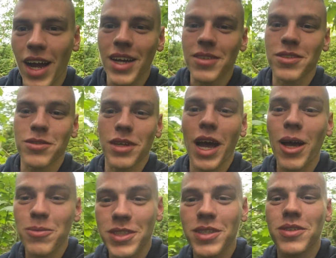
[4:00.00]

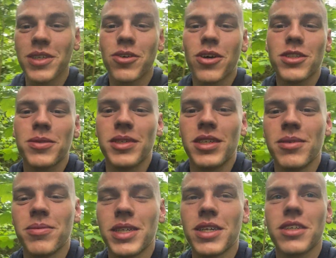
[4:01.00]
absolutely crushed me
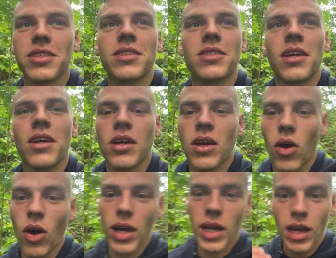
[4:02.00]
because
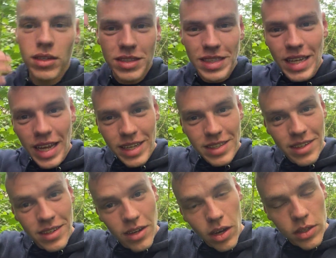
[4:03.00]
I had to then
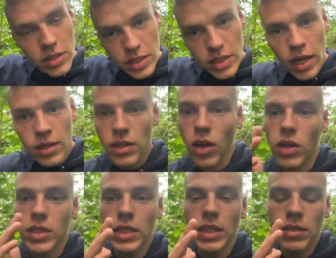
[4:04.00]
understand that
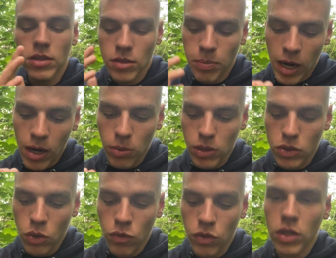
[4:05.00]
I need to better
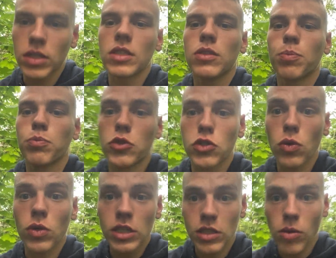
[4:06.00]
myself and I need to
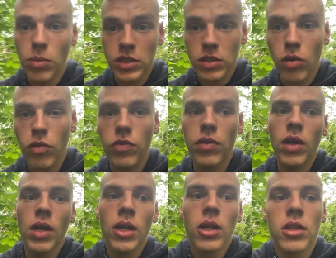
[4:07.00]
sort this out myself.
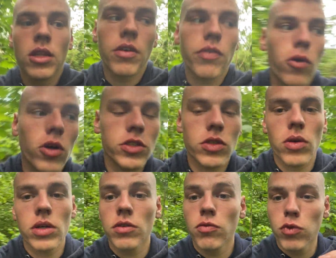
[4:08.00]
Therefore, I
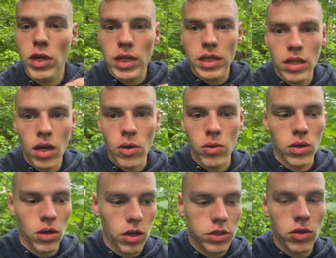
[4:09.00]
started really low.
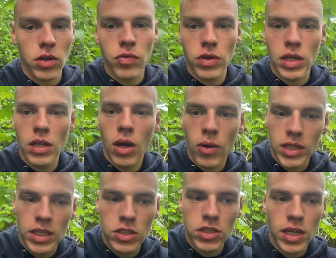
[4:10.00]
I started really low.
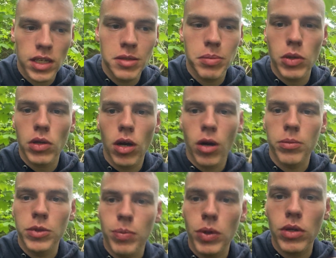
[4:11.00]
And each day you build it
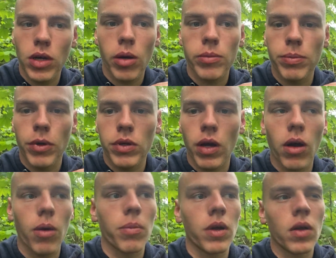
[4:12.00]
up, you build it up, you build it up.